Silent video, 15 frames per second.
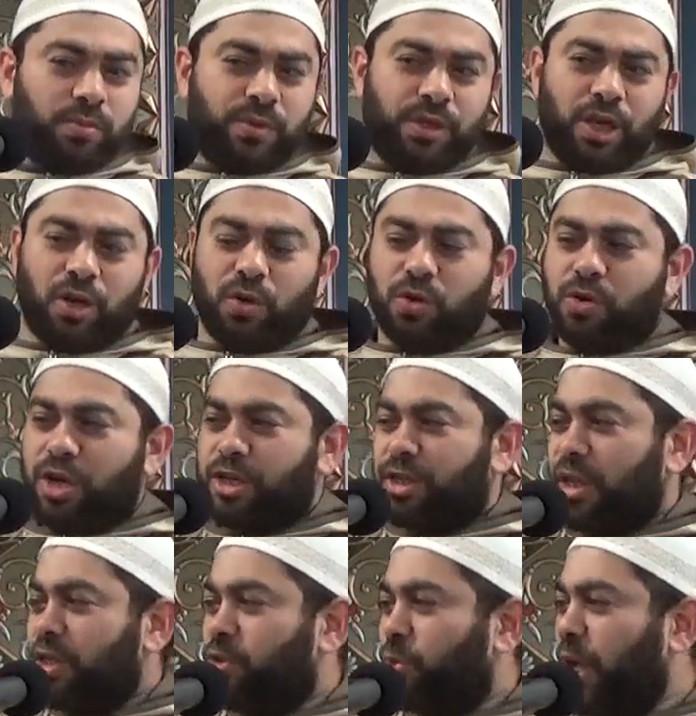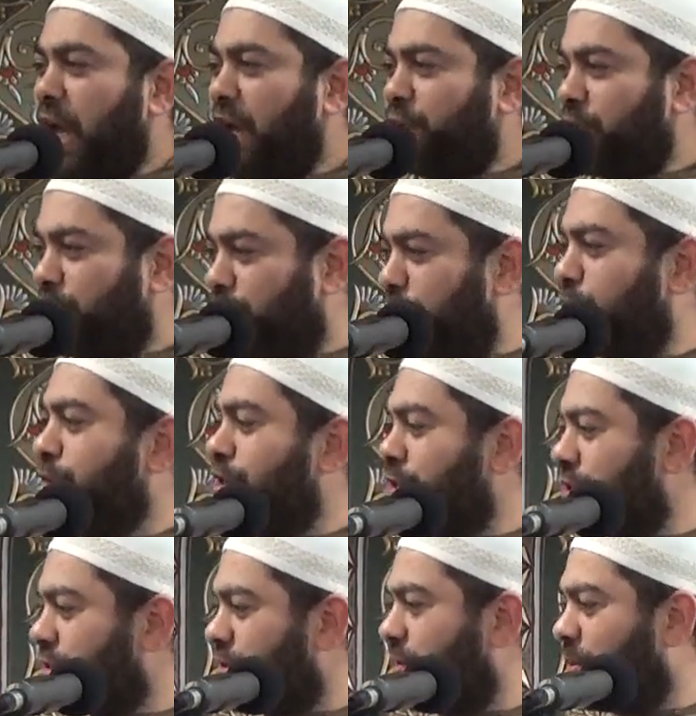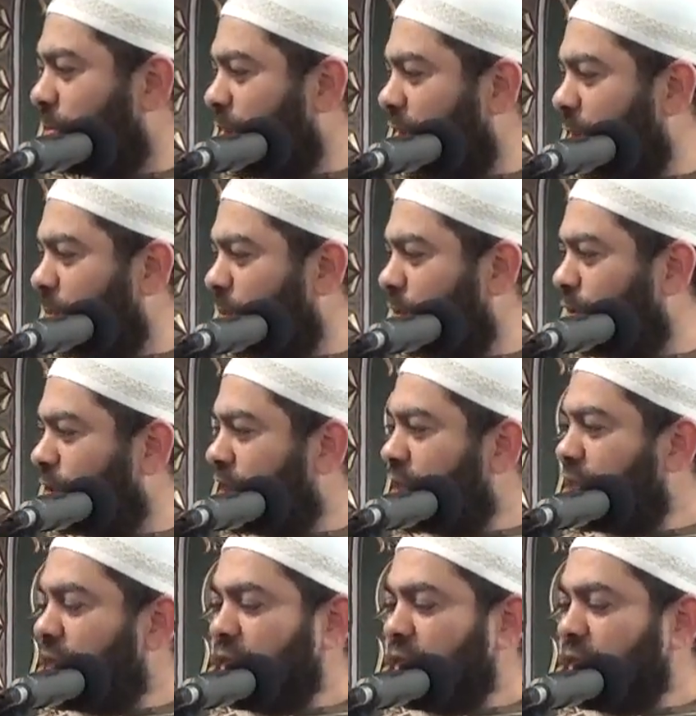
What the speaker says: you know, Christians, we have different versions of the Bible.